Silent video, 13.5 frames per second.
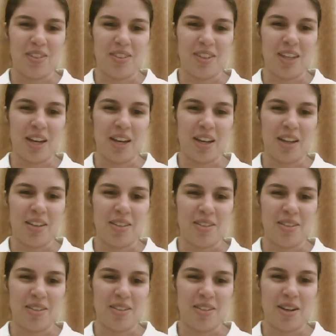yeah, as
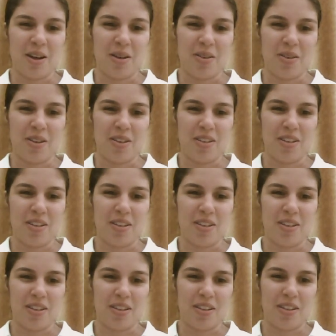I,
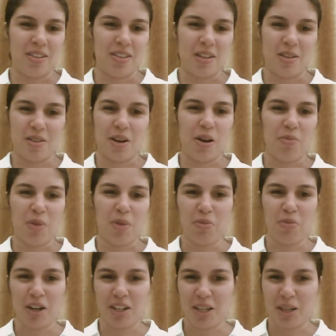it's kind of my
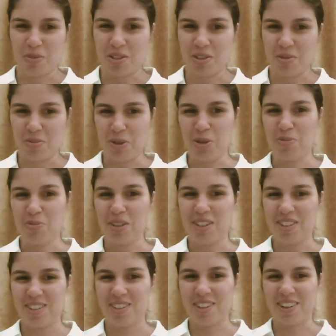one hipster moment,
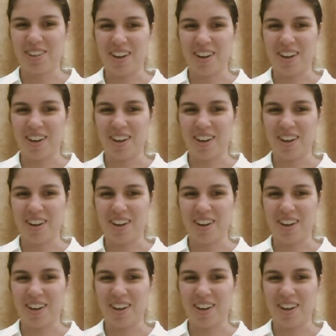so I'm